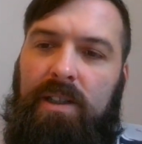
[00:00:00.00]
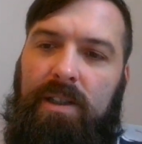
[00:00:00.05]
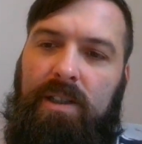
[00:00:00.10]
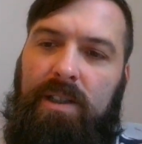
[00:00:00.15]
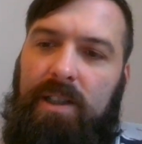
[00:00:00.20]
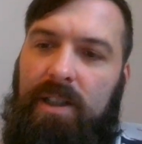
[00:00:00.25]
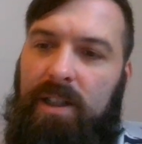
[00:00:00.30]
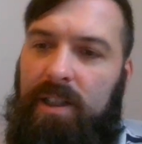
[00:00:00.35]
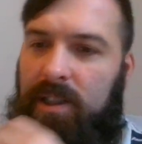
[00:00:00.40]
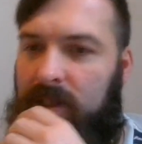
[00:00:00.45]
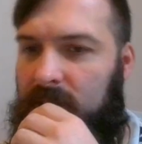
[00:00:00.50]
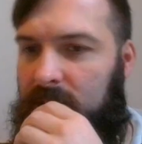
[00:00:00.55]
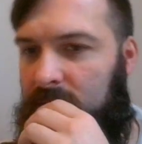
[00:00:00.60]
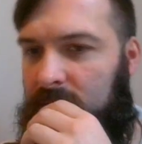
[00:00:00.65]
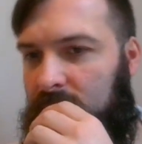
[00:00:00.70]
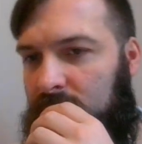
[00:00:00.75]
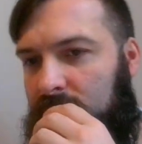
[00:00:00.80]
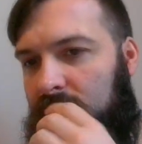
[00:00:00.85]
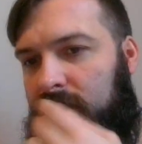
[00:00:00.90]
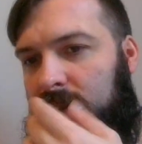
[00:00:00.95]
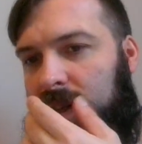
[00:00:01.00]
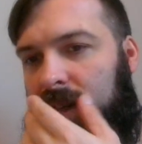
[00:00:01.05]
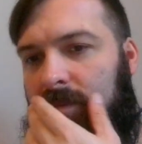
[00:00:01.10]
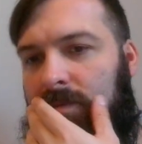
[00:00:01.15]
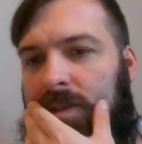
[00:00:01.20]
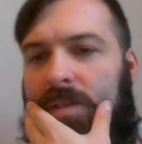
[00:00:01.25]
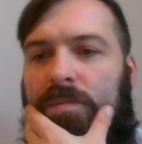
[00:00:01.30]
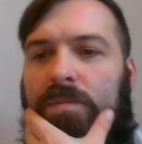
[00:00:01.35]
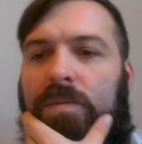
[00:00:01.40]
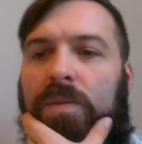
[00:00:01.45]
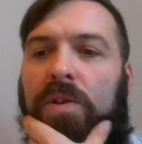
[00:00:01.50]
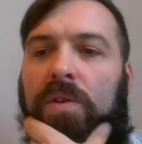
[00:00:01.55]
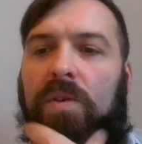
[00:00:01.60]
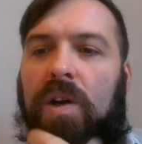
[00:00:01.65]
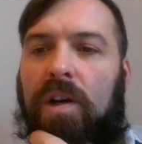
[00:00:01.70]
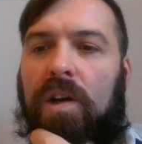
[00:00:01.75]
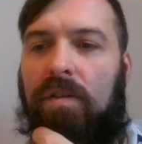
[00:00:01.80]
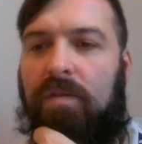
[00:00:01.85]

6:30 at Wolverhampton, Moon